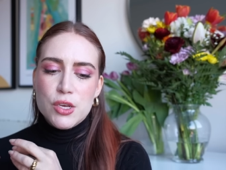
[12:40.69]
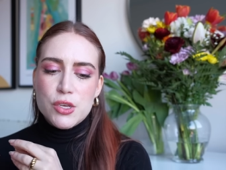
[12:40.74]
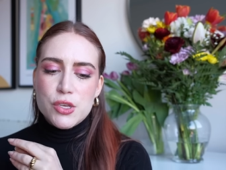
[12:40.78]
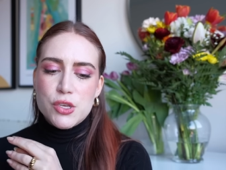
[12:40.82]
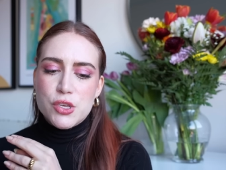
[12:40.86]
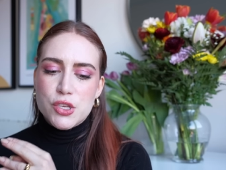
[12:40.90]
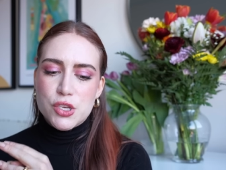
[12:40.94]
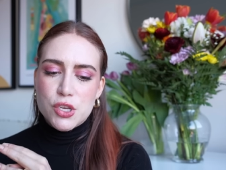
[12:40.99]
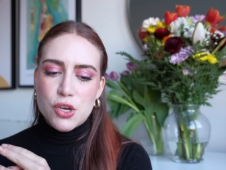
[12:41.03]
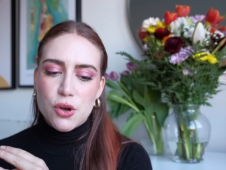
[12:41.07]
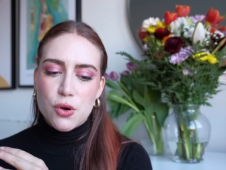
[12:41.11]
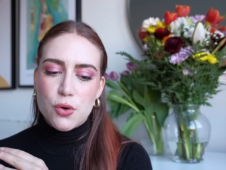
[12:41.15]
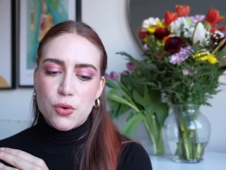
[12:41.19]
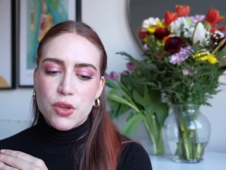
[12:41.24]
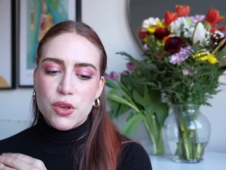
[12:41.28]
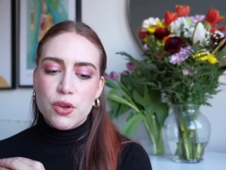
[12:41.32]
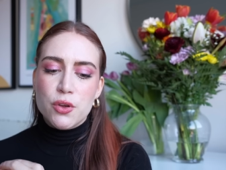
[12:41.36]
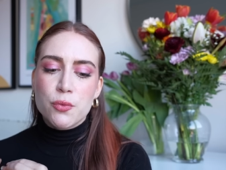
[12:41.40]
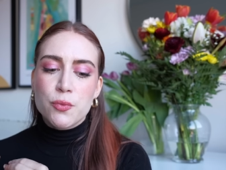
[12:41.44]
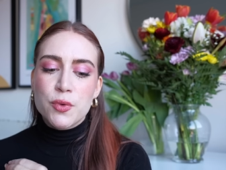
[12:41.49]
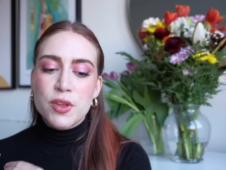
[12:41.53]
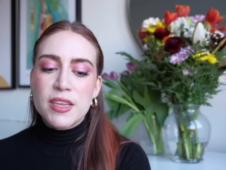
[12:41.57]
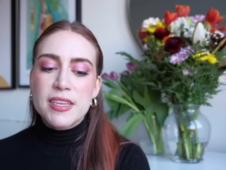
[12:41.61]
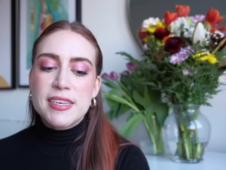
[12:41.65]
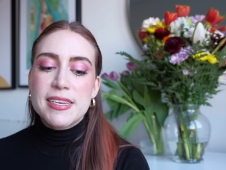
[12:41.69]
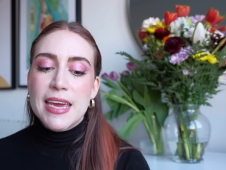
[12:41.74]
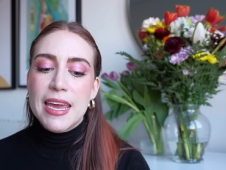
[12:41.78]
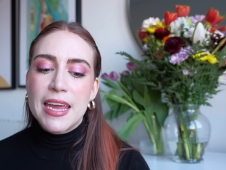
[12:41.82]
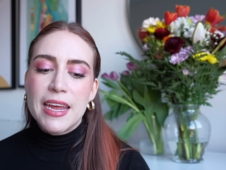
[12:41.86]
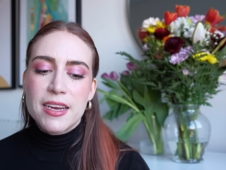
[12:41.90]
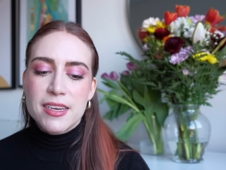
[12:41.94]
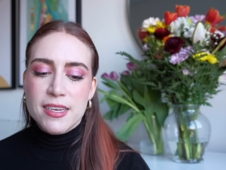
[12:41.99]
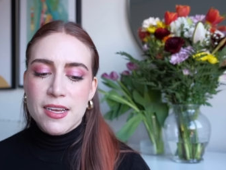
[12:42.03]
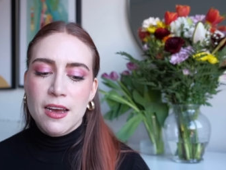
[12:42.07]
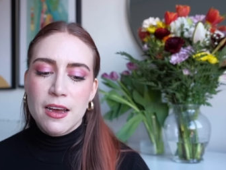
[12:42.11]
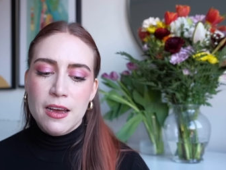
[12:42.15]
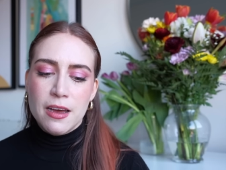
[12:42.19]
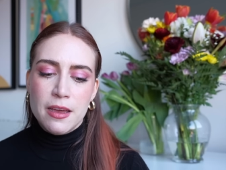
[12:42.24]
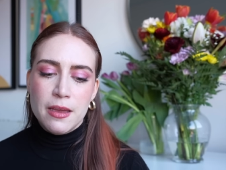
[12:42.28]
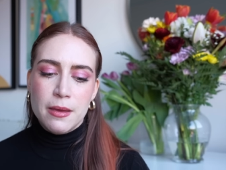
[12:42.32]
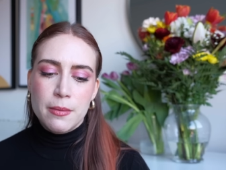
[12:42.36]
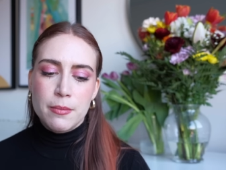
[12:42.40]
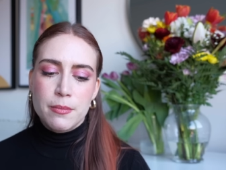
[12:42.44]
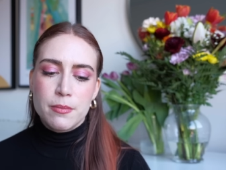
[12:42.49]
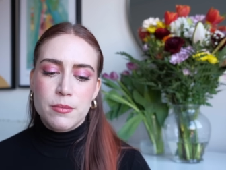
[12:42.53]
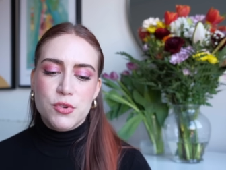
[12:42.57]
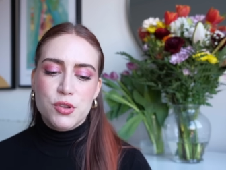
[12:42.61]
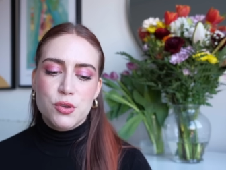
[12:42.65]
So you can really take
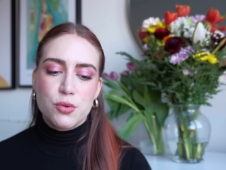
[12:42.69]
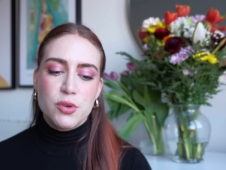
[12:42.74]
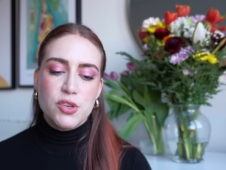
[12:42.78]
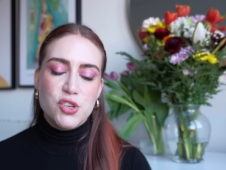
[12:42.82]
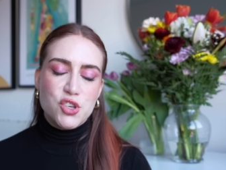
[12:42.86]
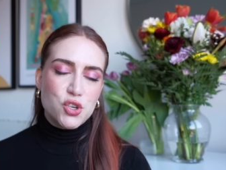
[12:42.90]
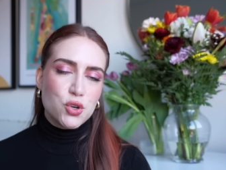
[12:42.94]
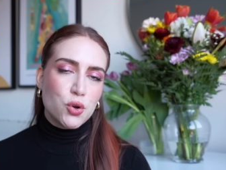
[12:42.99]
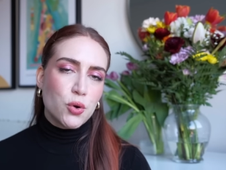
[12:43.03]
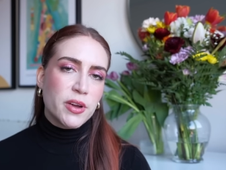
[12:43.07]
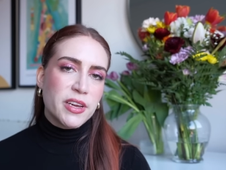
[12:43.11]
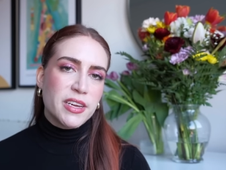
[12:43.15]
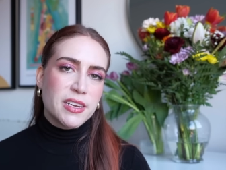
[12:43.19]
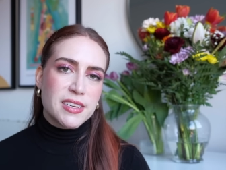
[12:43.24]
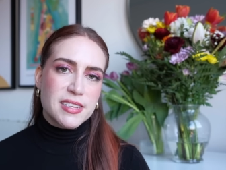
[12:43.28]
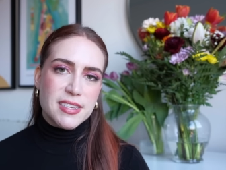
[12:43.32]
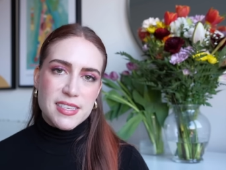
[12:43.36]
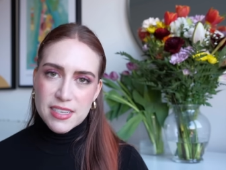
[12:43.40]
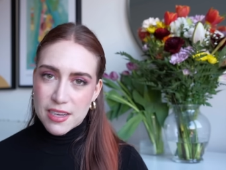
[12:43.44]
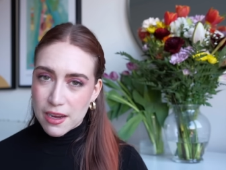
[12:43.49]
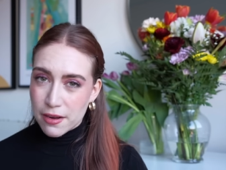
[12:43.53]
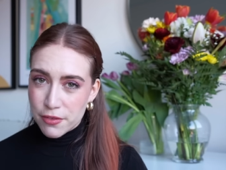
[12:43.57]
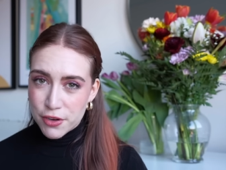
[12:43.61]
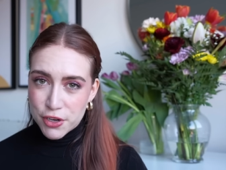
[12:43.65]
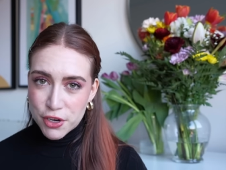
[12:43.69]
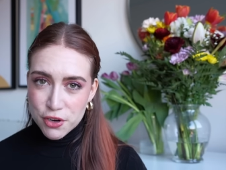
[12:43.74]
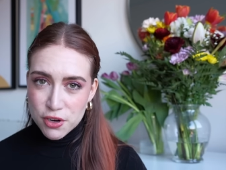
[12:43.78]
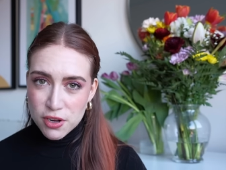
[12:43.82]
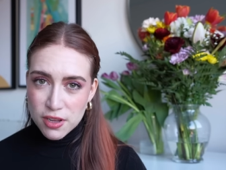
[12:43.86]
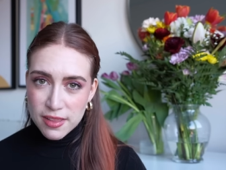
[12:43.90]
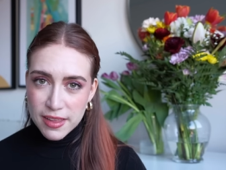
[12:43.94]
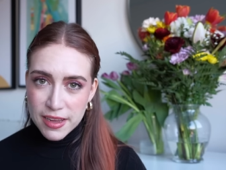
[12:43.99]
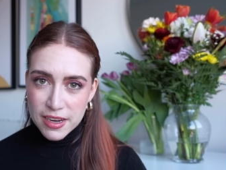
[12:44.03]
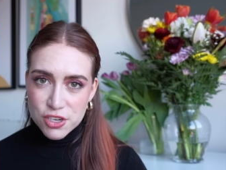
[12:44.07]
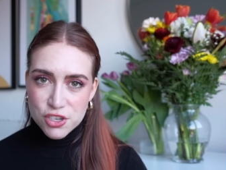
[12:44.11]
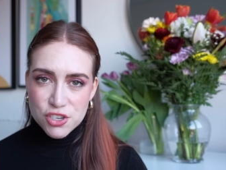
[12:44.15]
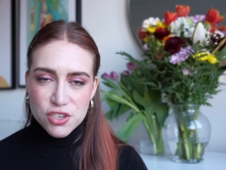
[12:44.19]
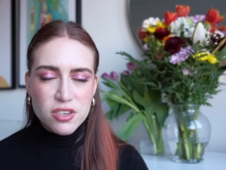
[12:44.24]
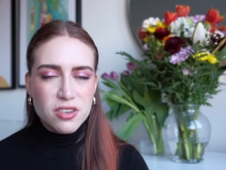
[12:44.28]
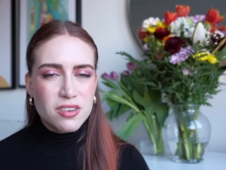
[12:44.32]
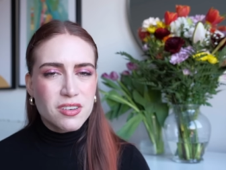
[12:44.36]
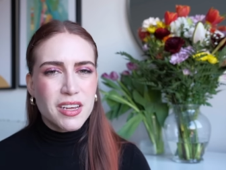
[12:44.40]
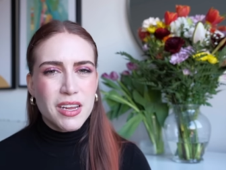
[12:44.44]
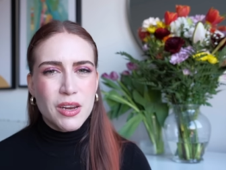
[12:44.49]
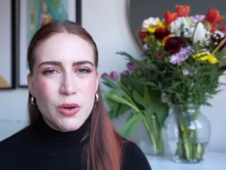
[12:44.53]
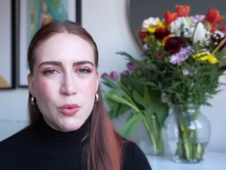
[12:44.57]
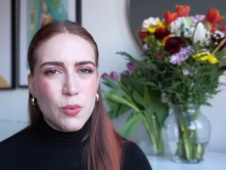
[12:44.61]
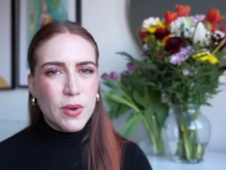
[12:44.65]
time to enjoy and discover your
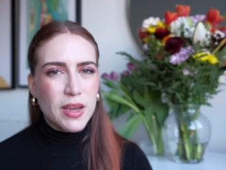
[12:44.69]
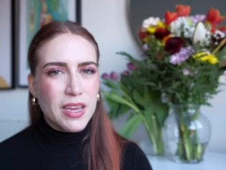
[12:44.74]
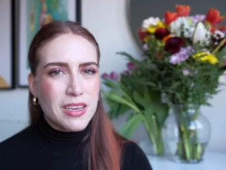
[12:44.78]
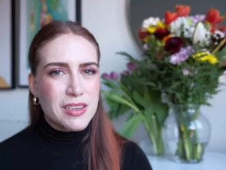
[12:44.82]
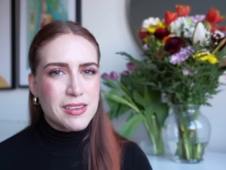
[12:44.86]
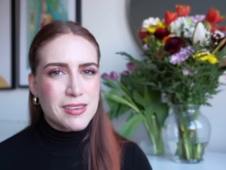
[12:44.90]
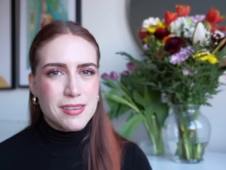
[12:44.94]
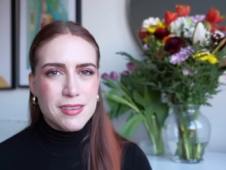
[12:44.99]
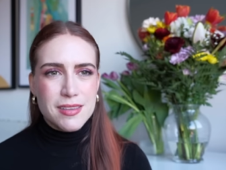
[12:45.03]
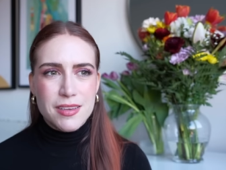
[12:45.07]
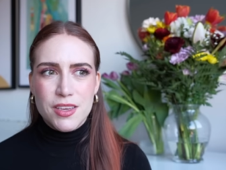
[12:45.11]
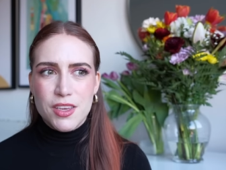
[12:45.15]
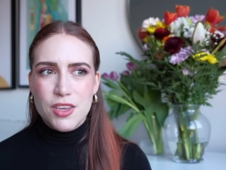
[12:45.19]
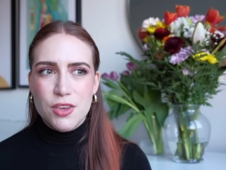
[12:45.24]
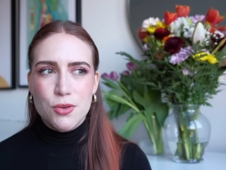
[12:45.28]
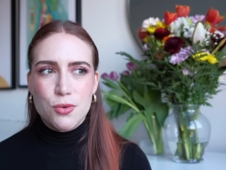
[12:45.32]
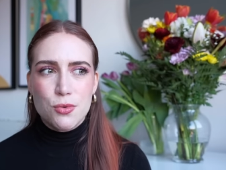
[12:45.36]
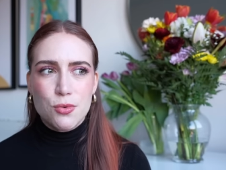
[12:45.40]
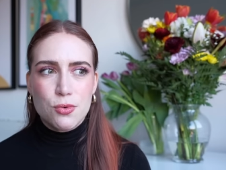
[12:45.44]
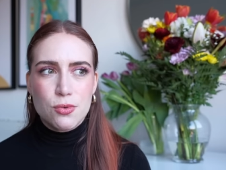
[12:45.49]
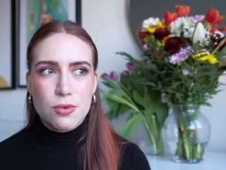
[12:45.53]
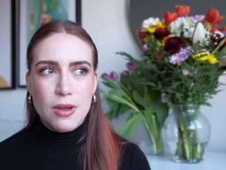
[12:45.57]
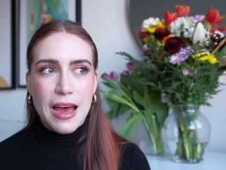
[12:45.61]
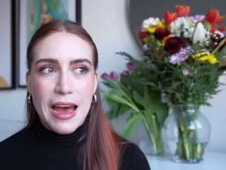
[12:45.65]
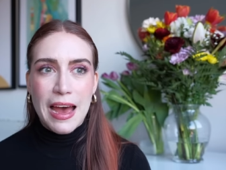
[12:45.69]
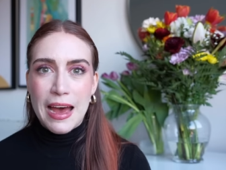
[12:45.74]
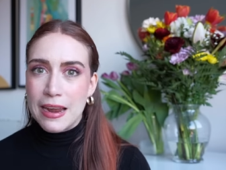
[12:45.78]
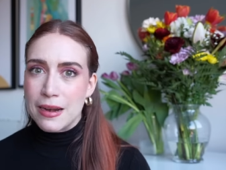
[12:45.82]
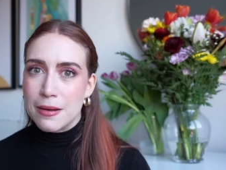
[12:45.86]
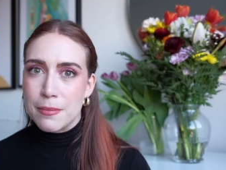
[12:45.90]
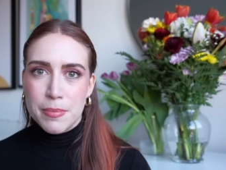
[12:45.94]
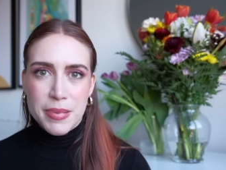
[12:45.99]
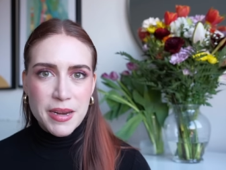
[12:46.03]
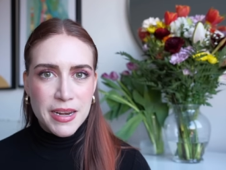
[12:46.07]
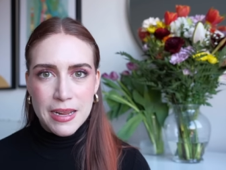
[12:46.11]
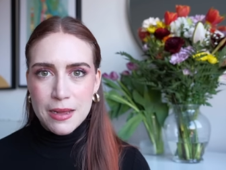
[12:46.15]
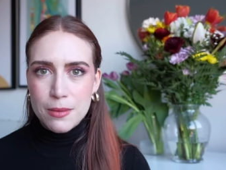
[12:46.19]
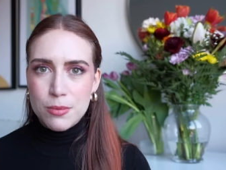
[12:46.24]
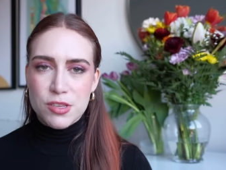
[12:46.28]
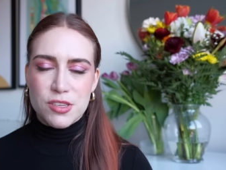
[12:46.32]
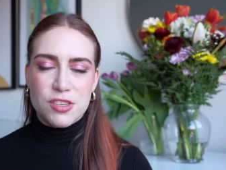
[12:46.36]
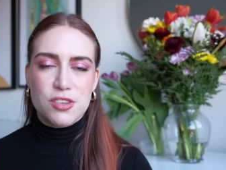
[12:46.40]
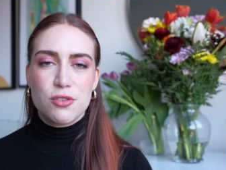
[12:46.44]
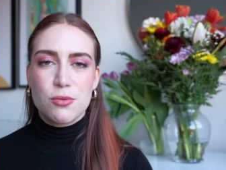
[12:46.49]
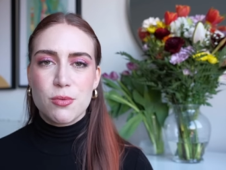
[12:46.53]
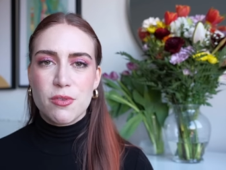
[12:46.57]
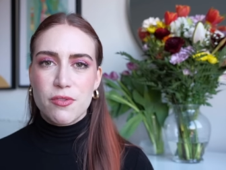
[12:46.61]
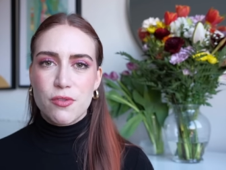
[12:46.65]
collection in ways that you hadn't been able
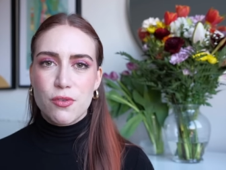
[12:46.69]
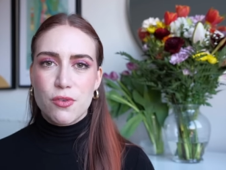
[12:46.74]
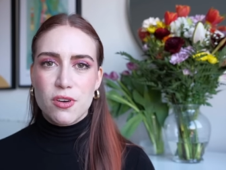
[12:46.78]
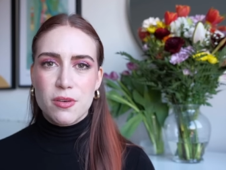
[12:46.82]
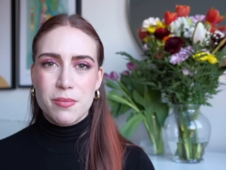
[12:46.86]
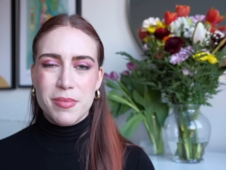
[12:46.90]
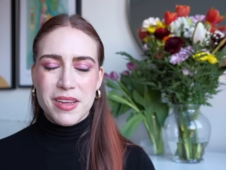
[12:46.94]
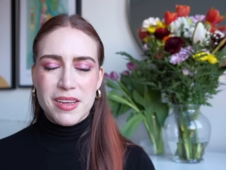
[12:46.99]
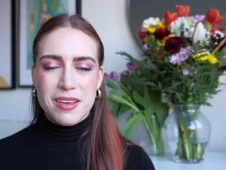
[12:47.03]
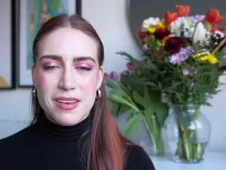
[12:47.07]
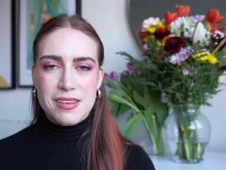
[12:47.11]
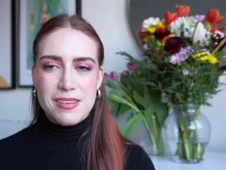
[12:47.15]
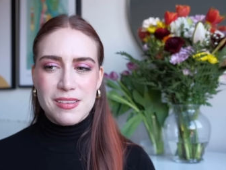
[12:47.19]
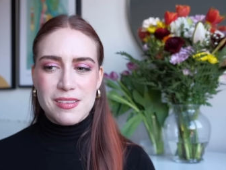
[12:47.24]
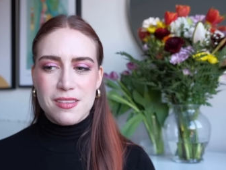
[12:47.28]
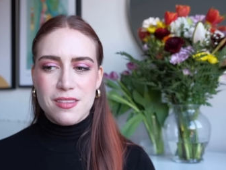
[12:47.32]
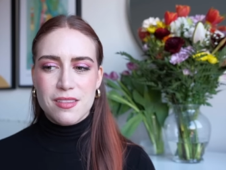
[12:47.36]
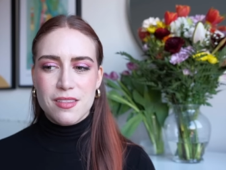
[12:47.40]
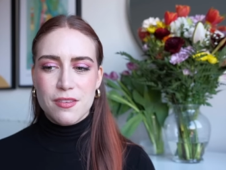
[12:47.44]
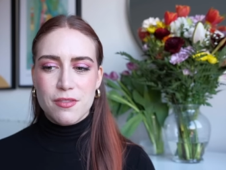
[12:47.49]
to before because